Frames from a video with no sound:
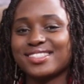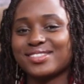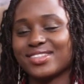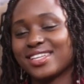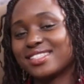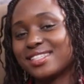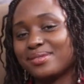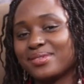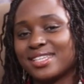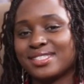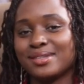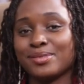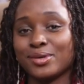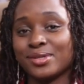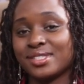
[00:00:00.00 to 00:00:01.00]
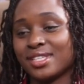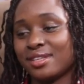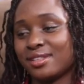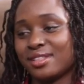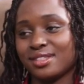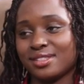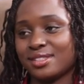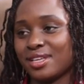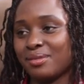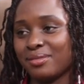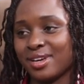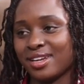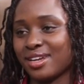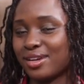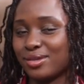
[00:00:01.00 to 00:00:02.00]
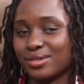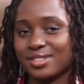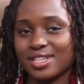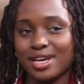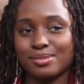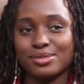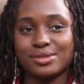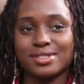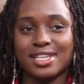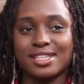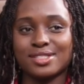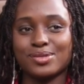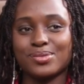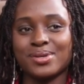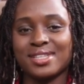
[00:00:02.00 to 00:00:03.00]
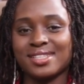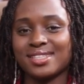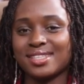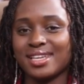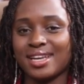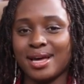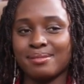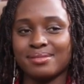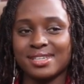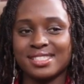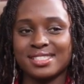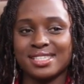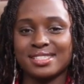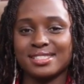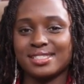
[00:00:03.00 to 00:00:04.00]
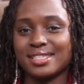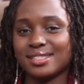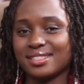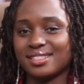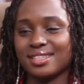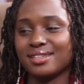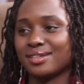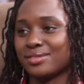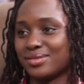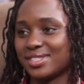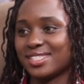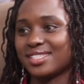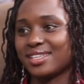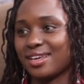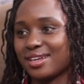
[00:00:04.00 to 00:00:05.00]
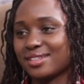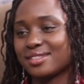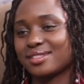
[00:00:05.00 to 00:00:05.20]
So that's amazing, because they say men are not up to task with numbers and dates and everything.